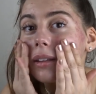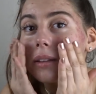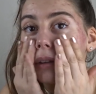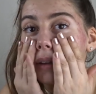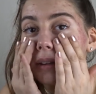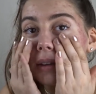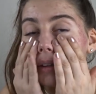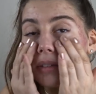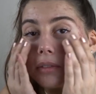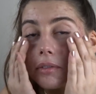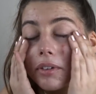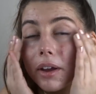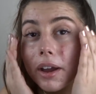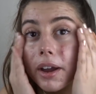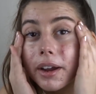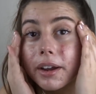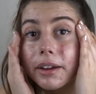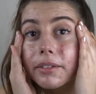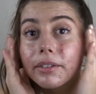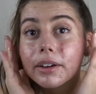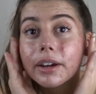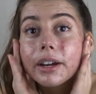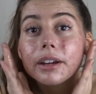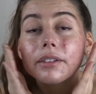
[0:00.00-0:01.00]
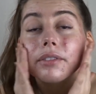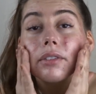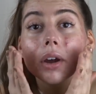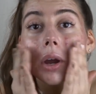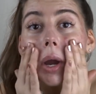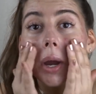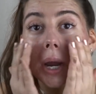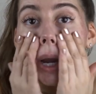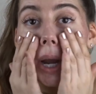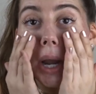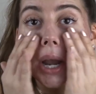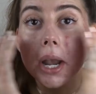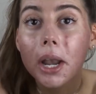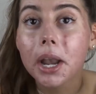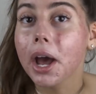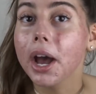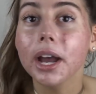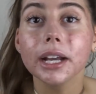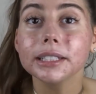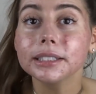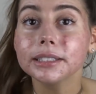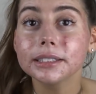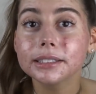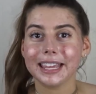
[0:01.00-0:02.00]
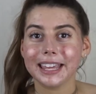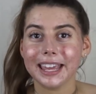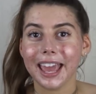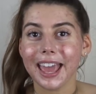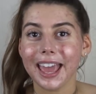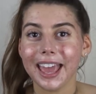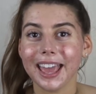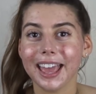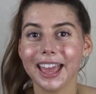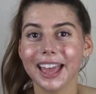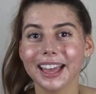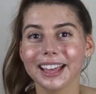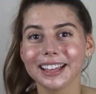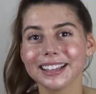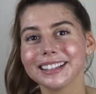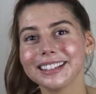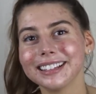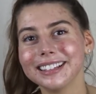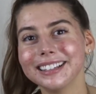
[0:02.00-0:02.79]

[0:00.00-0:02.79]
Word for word: This is very, very, very nice. Yeah.